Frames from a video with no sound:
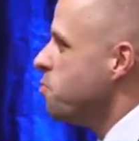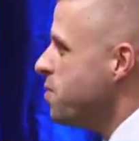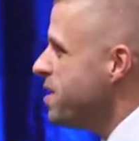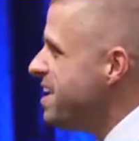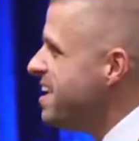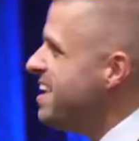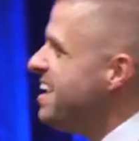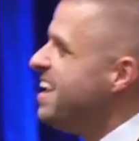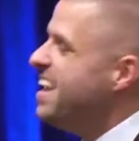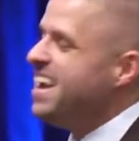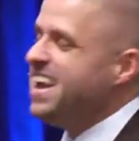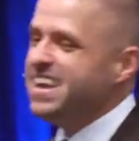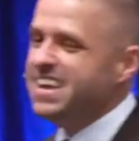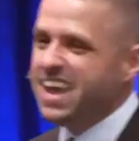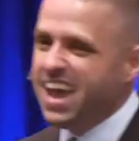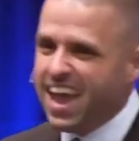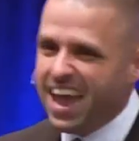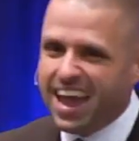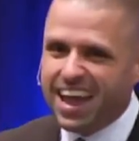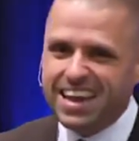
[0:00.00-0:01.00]
we
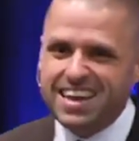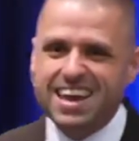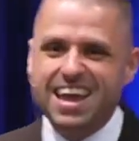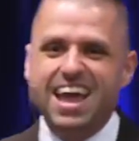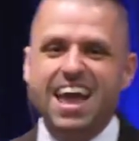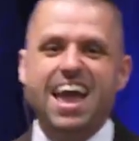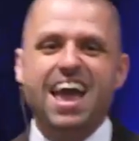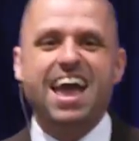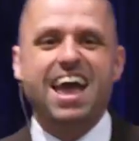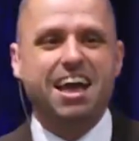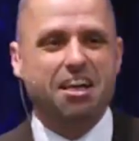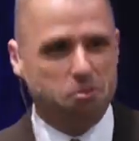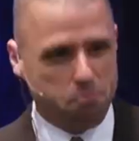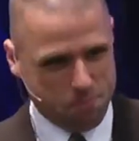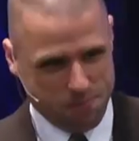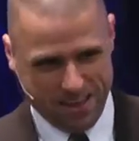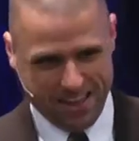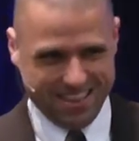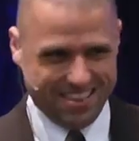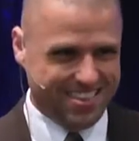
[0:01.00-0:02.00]
can't
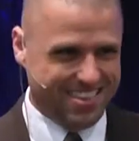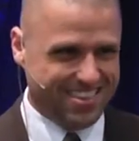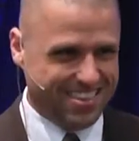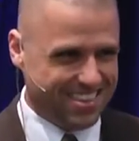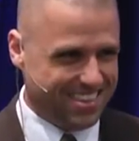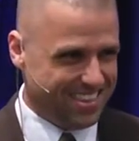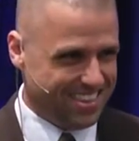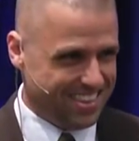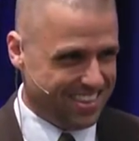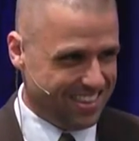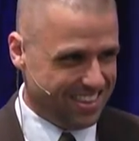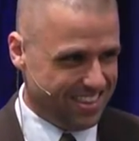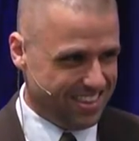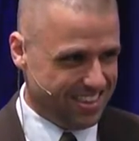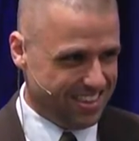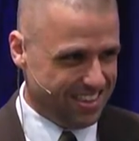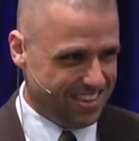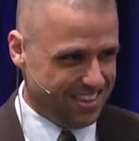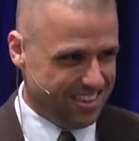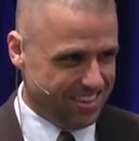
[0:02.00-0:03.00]
help it.
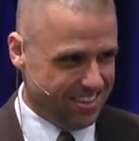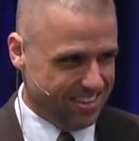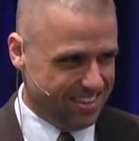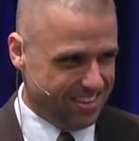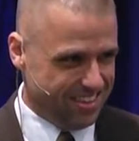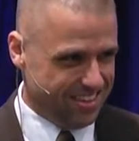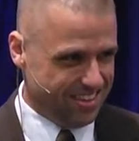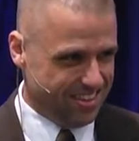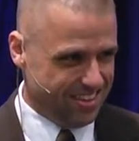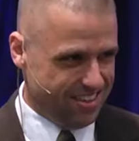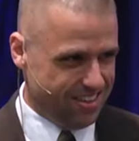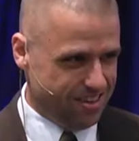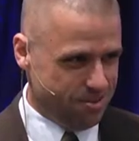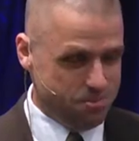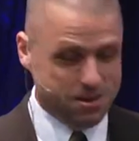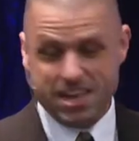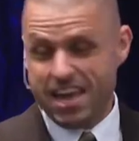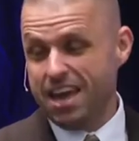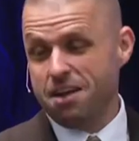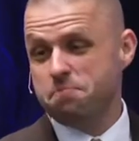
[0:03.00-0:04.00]

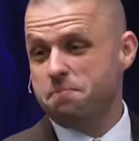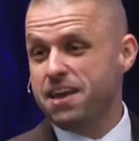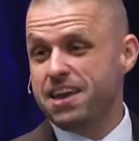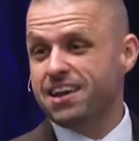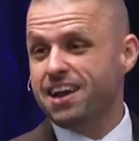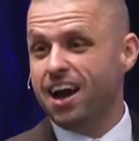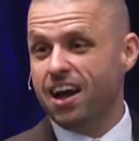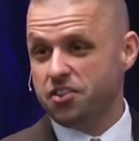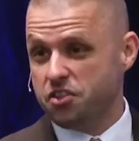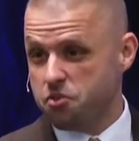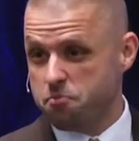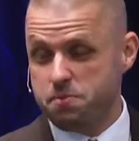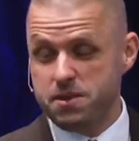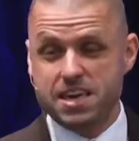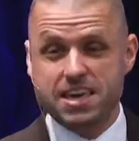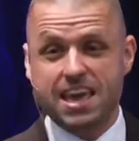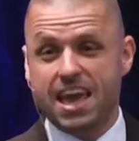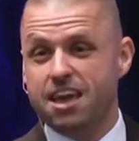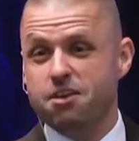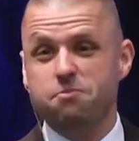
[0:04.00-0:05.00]
We can't make God
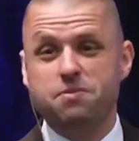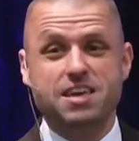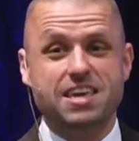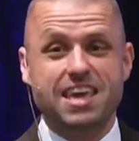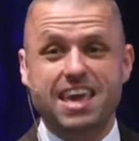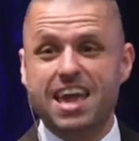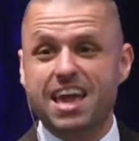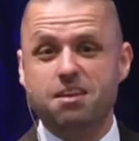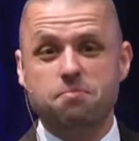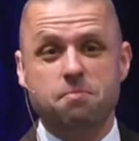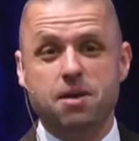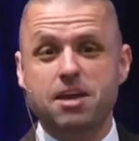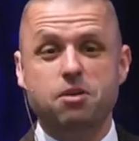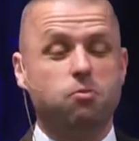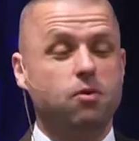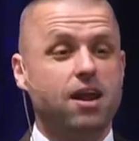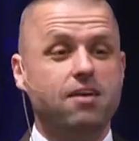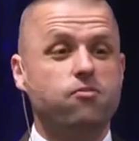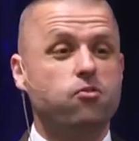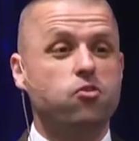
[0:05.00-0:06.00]
speak, and we can't make
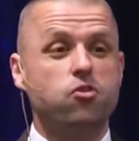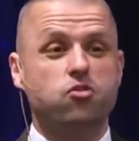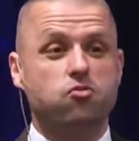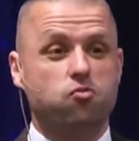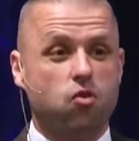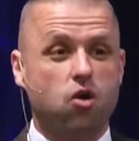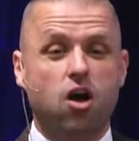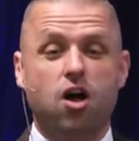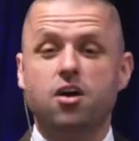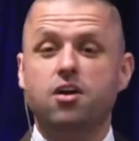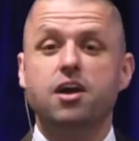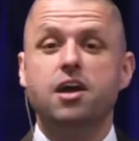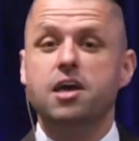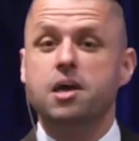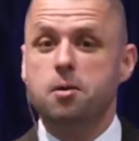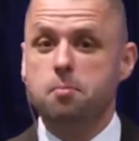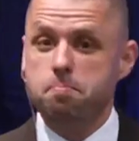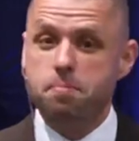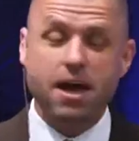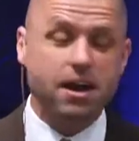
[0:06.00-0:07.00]
whatever is wrong
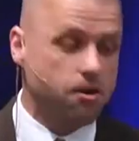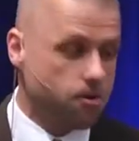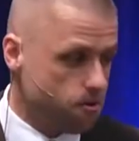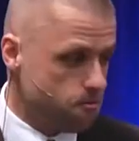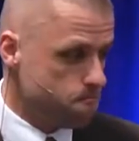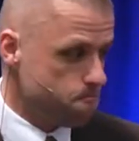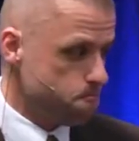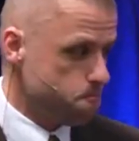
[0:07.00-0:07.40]
better.